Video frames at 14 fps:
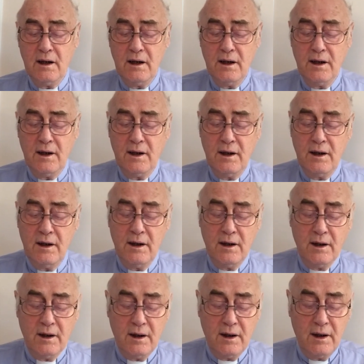
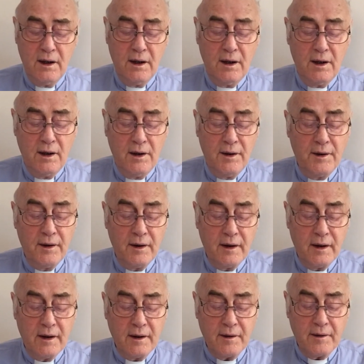
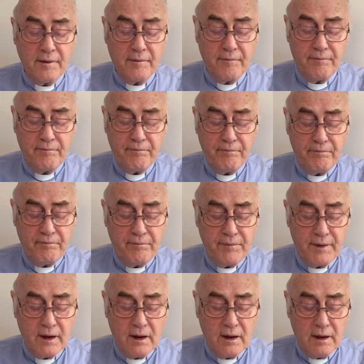
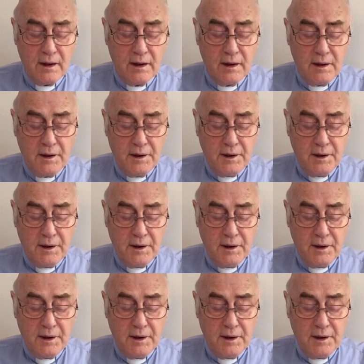No one is speaking in this clip.